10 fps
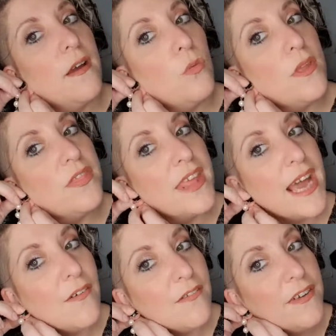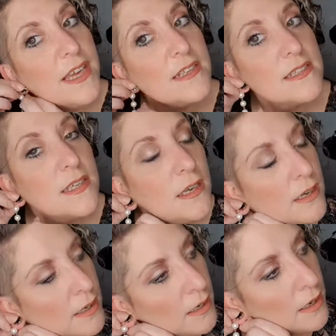with the outfit.
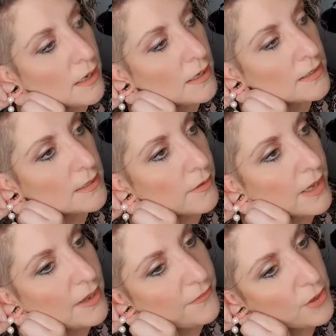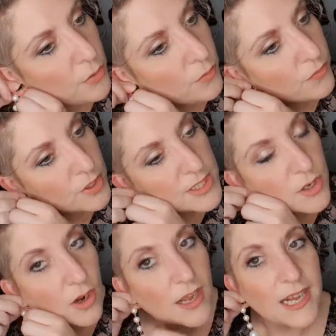So if you've just
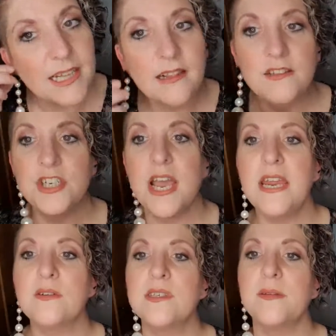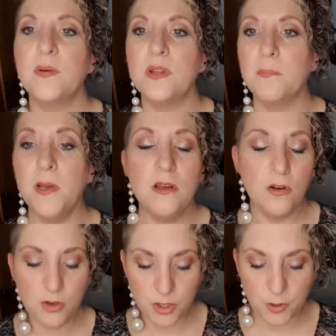got like a little chain or something with a pearl
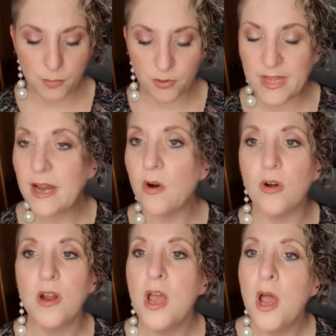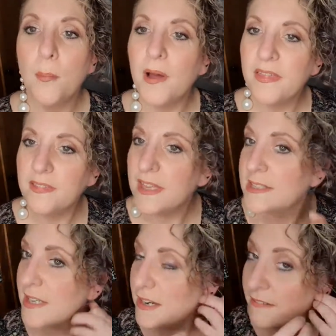on, you could put that on. But I think
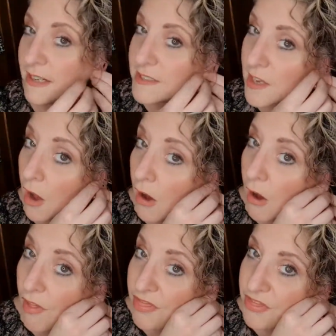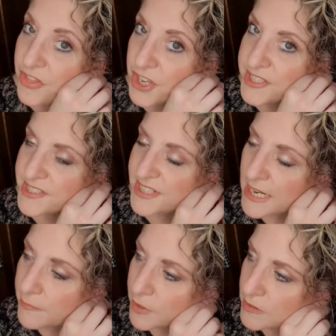these earrings are the
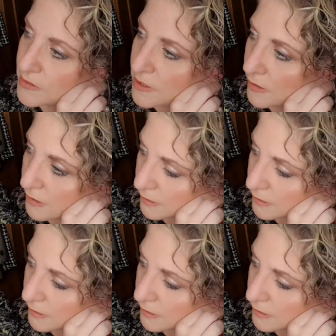statement.